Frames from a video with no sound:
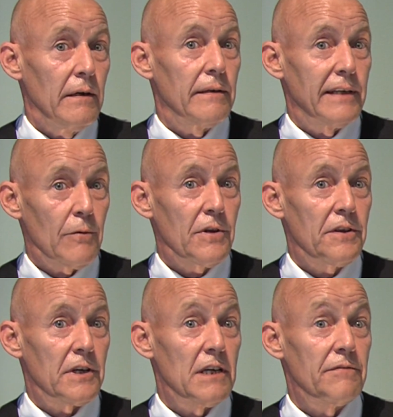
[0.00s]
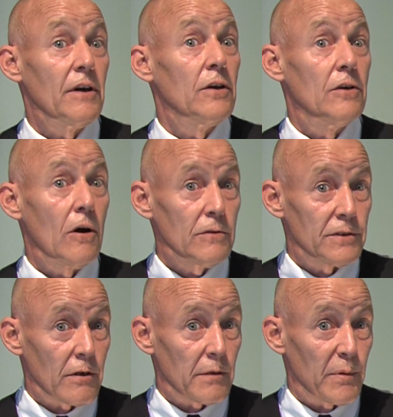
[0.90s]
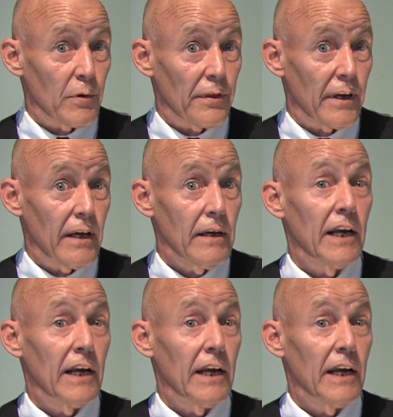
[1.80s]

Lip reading: Now the thief knows there's going to be one there,